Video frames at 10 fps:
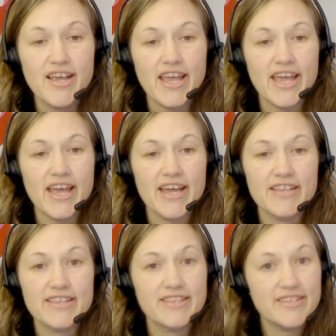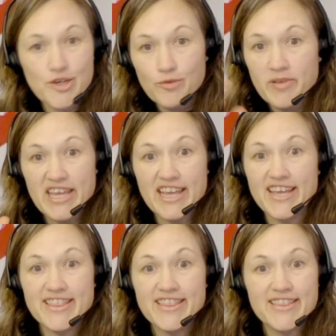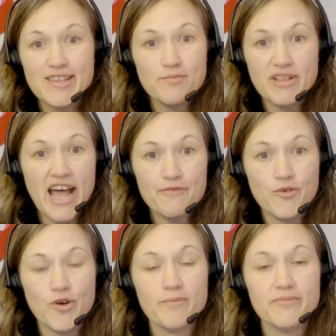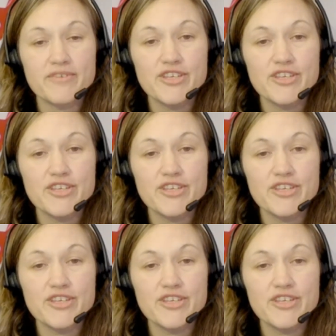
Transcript: and you'll be in the platform.